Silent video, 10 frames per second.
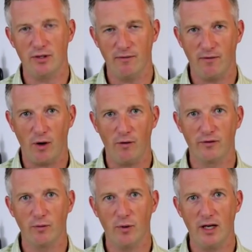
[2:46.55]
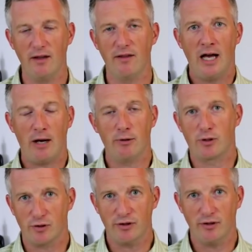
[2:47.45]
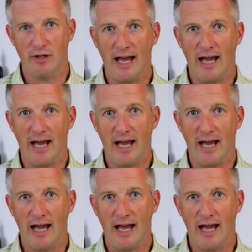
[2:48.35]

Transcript: involved with Howard Croston